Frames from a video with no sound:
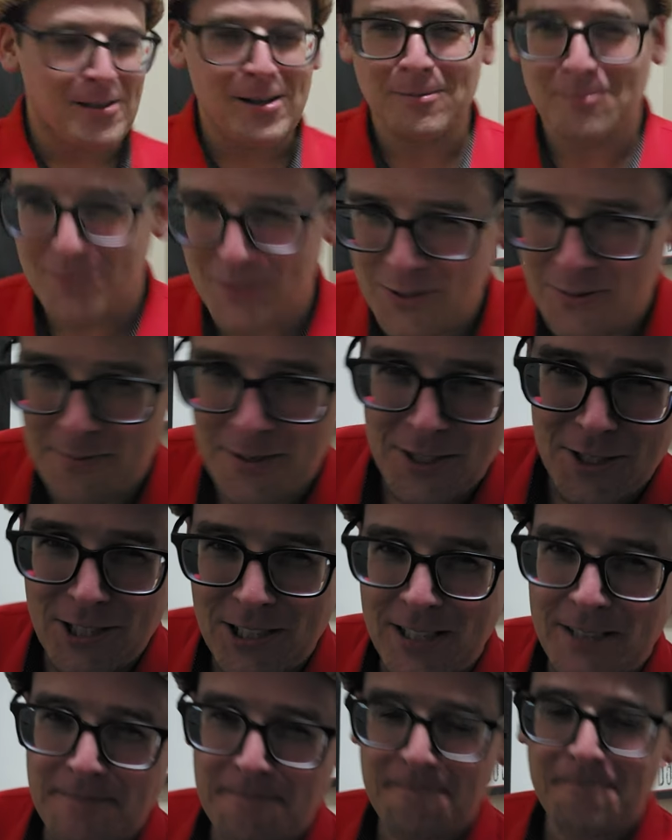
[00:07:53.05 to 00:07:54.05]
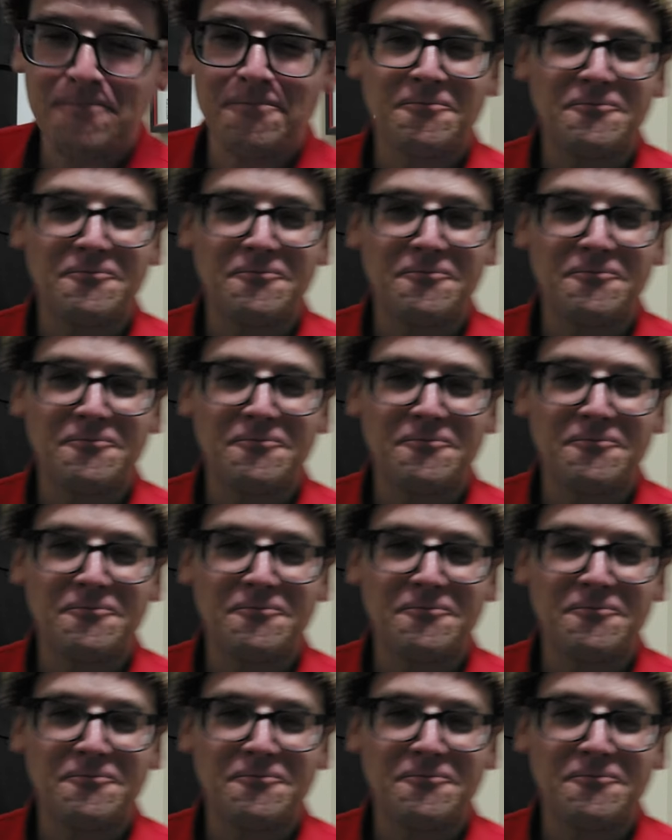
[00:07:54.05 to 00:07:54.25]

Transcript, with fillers: I'm so mature.